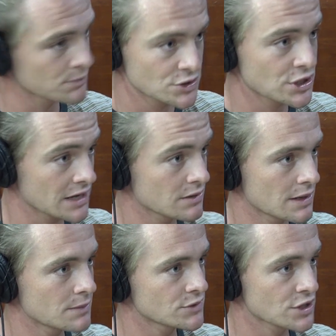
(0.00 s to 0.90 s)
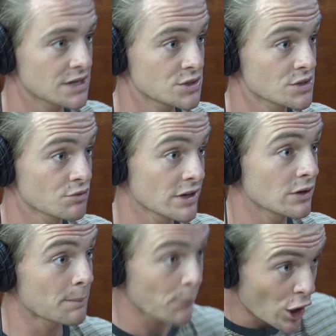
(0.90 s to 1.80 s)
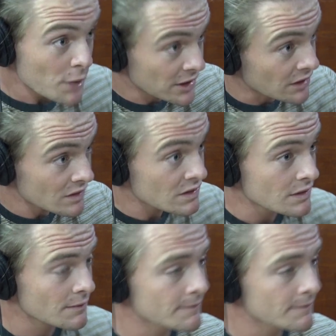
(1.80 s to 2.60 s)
Change is real. Impermanence.